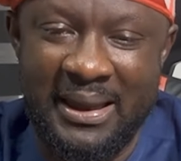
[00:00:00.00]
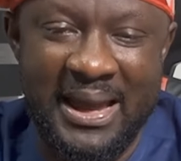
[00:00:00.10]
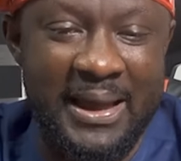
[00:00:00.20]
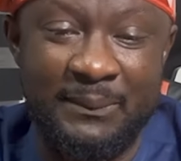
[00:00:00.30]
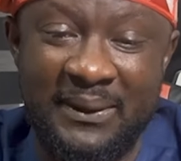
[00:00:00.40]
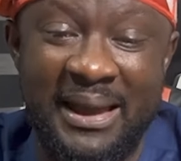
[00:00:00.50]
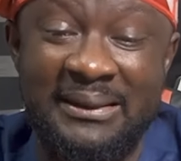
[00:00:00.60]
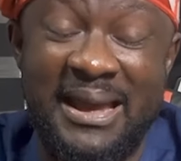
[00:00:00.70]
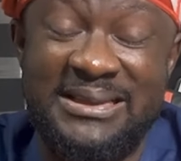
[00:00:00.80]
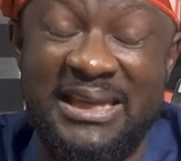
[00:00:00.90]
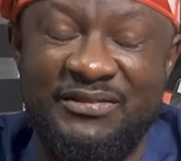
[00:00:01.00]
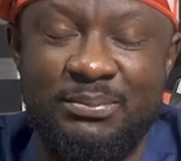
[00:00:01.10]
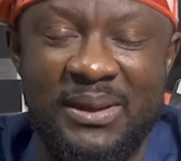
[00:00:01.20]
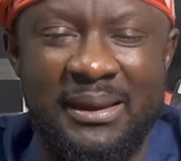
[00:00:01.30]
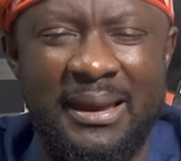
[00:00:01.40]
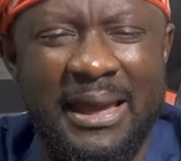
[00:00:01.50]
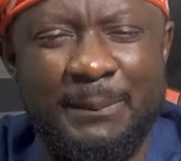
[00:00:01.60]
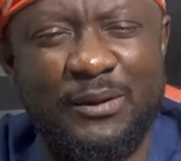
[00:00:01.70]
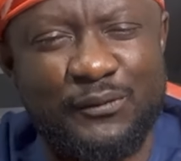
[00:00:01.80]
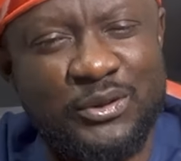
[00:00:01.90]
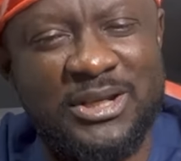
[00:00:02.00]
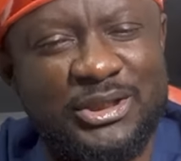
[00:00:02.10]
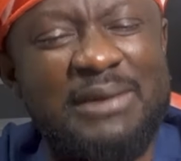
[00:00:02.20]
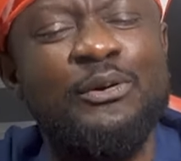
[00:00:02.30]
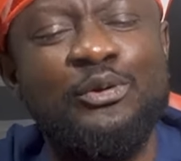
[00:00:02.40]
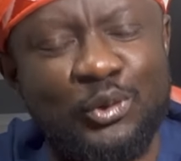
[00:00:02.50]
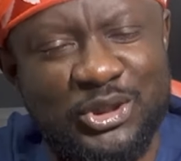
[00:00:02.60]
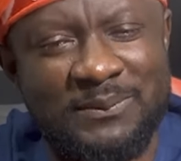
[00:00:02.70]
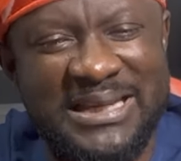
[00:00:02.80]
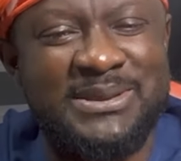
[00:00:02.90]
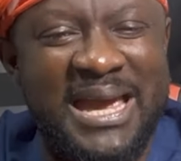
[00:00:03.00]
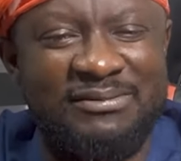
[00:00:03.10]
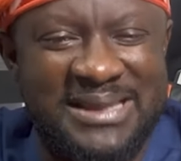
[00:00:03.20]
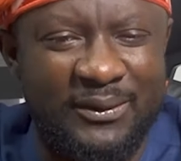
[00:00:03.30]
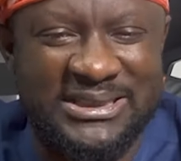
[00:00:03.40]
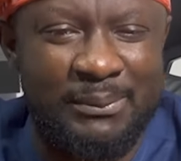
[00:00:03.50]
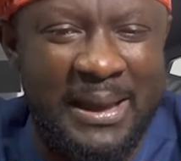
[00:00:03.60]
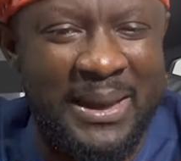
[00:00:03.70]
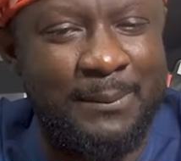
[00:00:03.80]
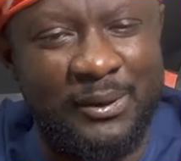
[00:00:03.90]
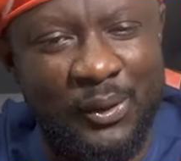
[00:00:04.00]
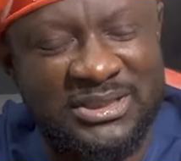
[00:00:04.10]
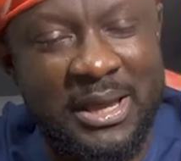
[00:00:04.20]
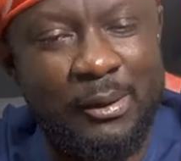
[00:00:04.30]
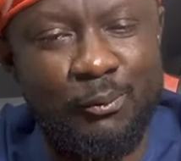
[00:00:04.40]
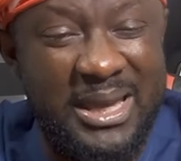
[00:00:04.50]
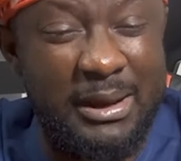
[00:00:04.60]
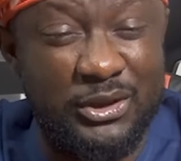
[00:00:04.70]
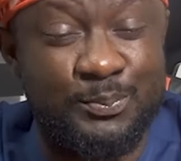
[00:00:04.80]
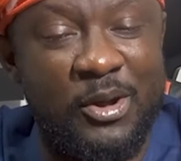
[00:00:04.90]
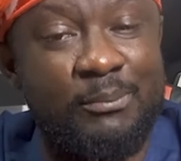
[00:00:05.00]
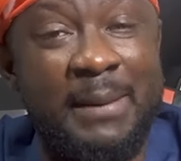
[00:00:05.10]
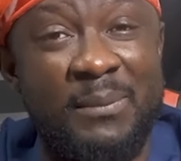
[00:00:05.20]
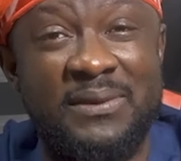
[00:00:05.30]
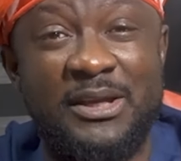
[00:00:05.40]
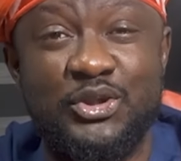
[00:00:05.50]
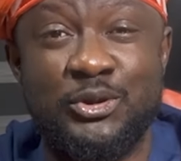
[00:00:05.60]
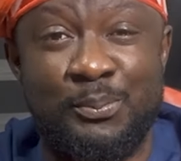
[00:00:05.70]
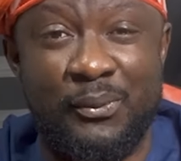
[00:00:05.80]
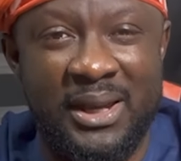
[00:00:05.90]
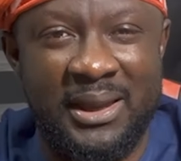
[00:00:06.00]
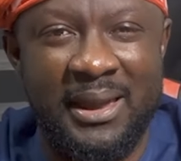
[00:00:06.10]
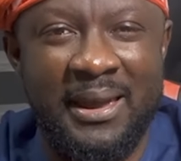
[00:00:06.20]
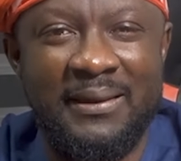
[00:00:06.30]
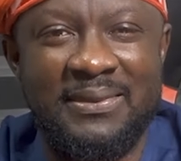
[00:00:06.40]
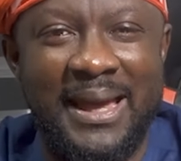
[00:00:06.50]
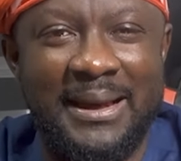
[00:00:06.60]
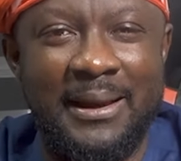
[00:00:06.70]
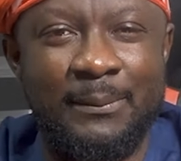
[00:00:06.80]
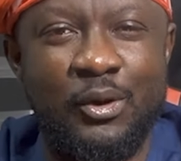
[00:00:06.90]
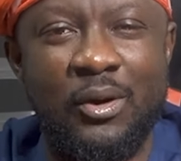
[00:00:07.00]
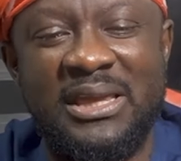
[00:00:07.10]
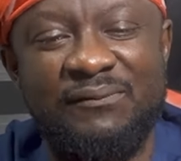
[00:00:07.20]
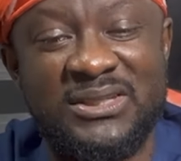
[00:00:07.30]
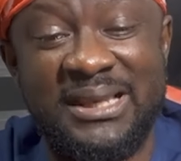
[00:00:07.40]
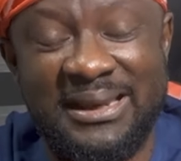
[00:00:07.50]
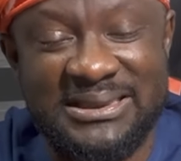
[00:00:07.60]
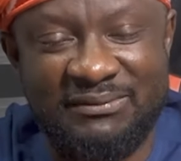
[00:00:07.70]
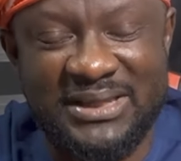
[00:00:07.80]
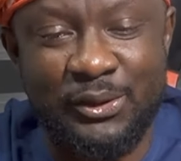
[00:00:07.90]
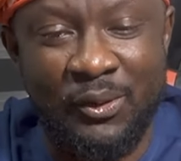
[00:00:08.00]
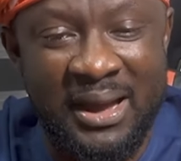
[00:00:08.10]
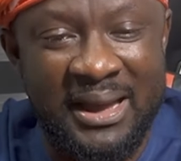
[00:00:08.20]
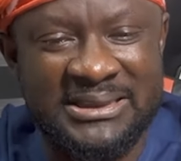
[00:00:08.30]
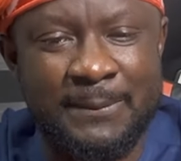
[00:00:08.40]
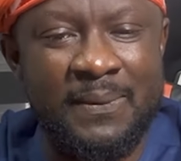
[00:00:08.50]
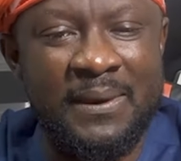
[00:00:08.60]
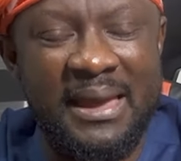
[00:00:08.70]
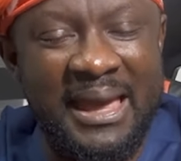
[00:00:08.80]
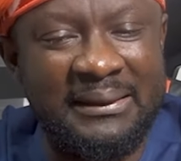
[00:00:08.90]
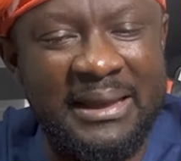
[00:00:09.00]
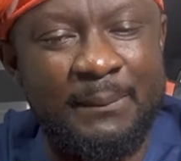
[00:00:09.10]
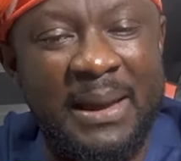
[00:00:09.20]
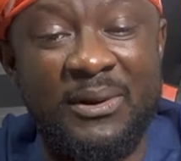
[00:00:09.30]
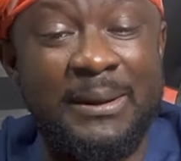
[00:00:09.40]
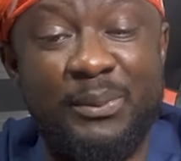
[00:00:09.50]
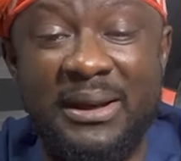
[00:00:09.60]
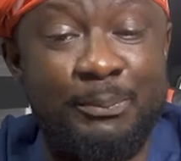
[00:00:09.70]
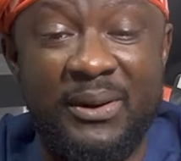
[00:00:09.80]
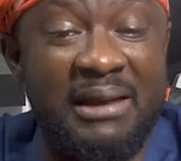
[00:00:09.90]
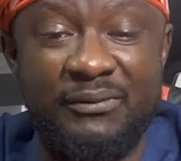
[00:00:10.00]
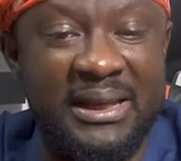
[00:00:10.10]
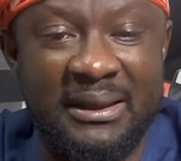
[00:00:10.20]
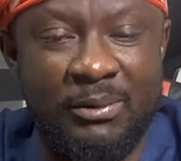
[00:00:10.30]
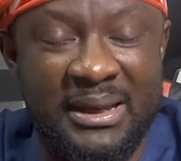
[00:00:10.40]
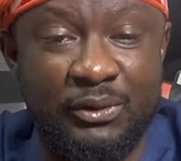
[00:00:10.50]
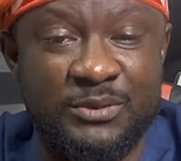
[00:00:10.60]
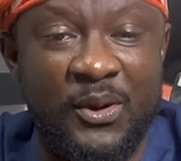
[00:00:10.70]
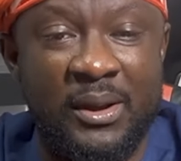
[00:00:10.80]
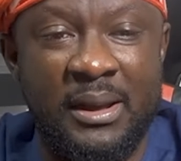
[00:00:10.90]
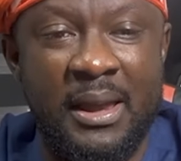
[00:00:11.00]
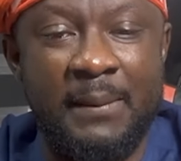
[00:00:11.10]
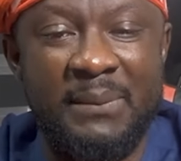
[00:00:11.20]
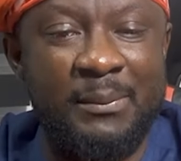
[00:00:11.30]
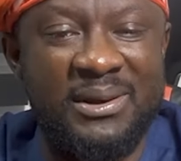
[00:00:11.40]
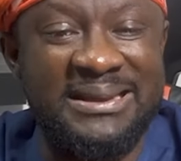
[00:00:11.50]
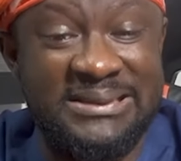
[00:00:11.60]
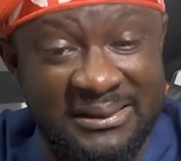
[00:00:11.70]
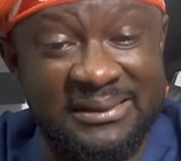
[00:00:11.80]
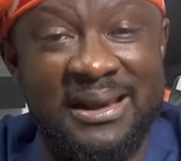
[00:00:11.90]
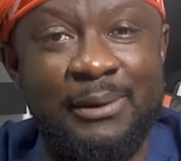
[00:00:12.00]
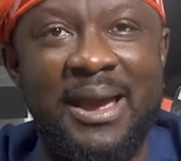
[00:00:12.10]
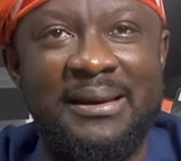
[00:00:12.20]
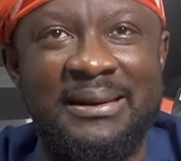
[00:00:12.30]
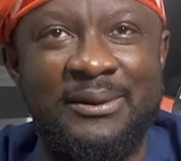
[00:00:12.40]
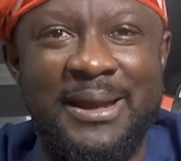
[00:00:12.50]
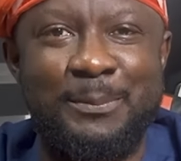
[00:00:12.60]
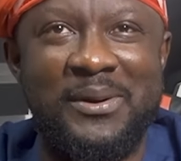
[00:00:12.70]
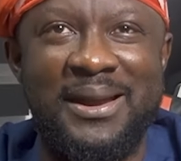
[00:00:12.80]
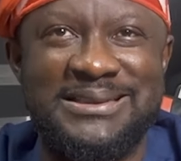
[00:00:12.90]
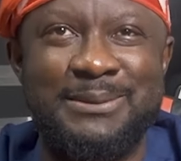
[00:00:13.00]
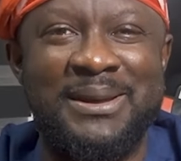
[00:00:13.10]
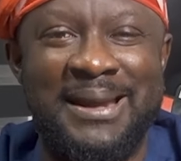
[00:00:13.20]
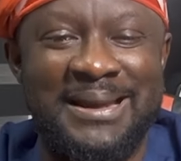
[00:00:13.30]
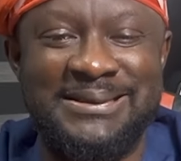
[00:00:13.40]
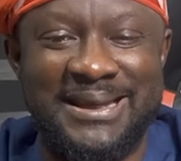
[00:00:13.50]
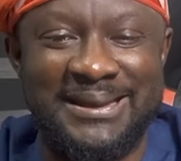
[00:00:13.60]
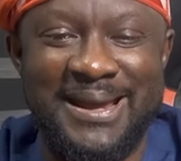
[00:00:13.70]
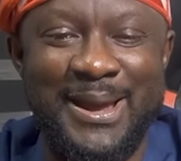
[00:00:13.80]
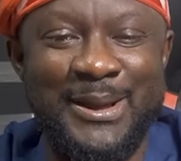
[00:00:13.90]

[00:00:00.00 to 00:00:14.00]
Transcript: Um, and that gives me a bit of consolation, even though sometimes I have doubts in my mind because when I was born, my mother used to pray that um, God give us leaders after your heart and then my mother prayed that prayer every day when I was born. My mother is 83 right now. That prayer hasn't been answered.